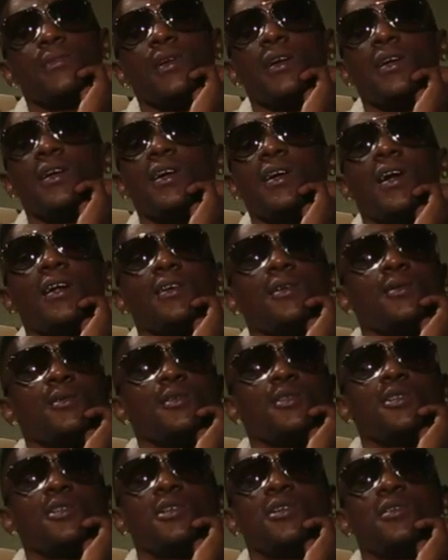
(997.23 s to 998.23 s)
I ain't got no
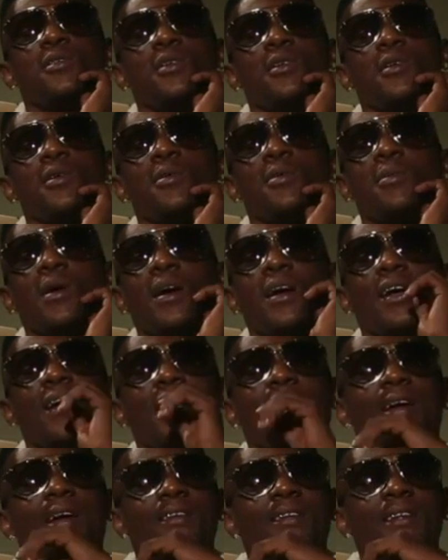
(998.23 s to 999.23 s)
jewelry on, my
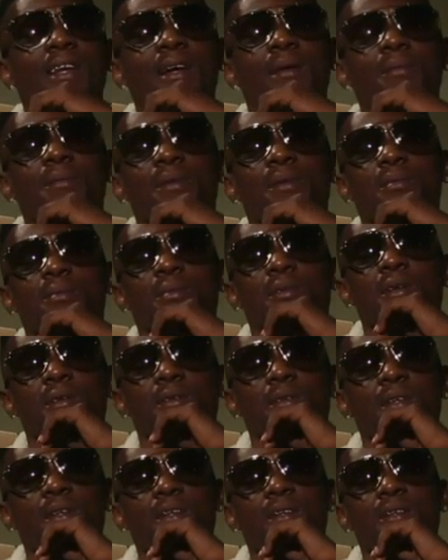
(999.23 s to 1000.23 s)
hair nappy,
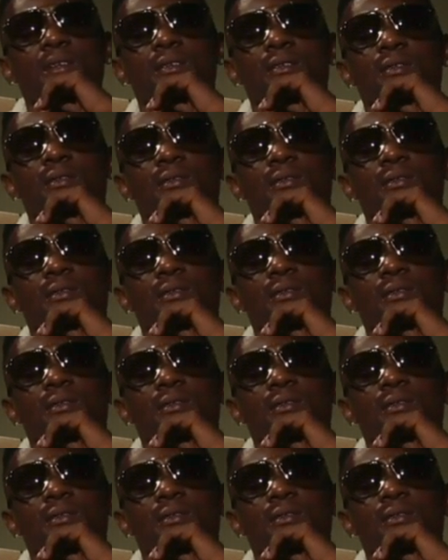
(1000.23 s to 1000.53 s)
bro, like,